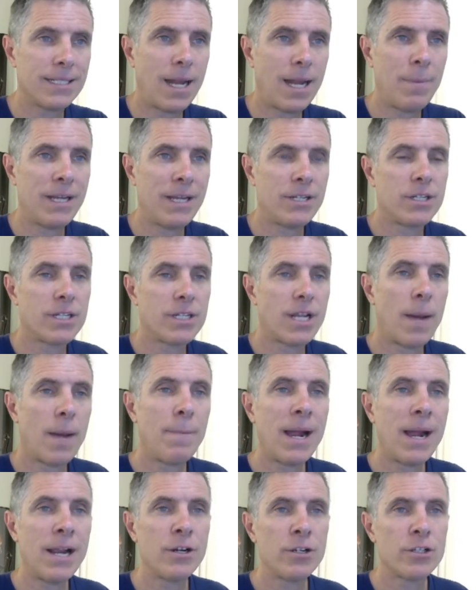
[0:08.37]
I'm Ashley Scott
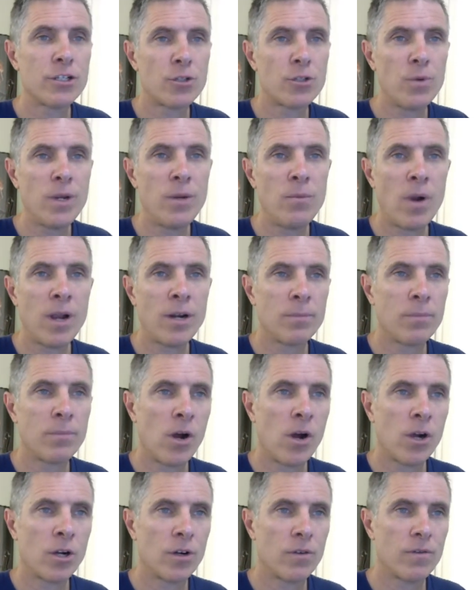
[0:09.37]
Meyers, screenwriter and
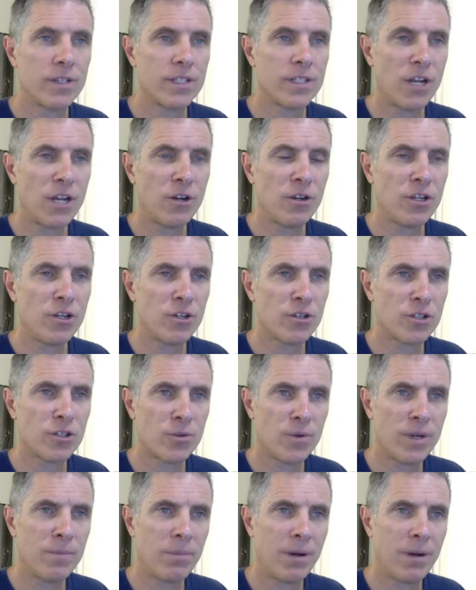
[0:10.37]
blogger over at
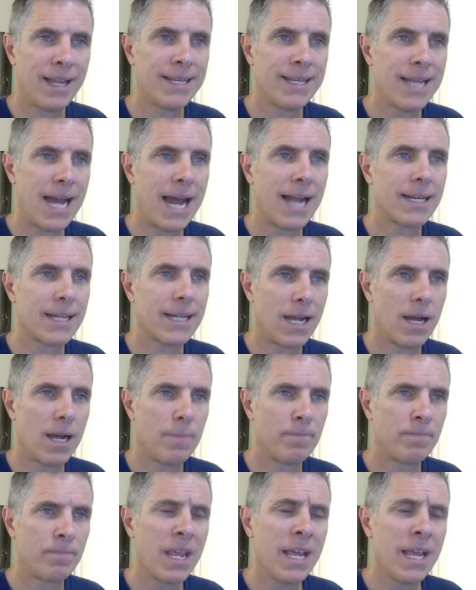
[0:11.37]
sellingyourscreenplay.com.